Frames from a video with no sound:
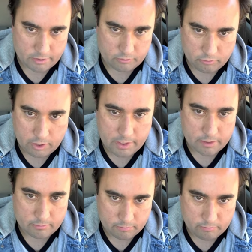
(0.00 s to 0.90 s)
who I
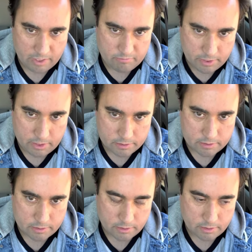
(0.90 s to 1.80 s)
am, my
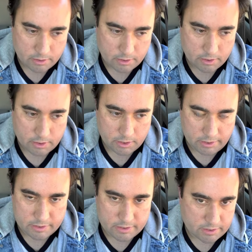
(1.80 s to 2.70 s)
past,
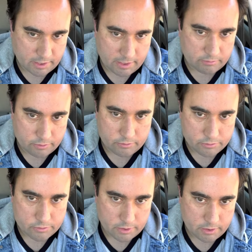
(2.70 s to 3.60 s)
is this guy Ryu
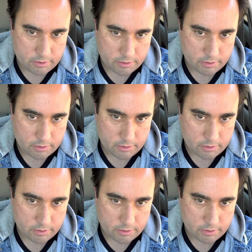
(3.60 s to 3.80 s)
Hizuki.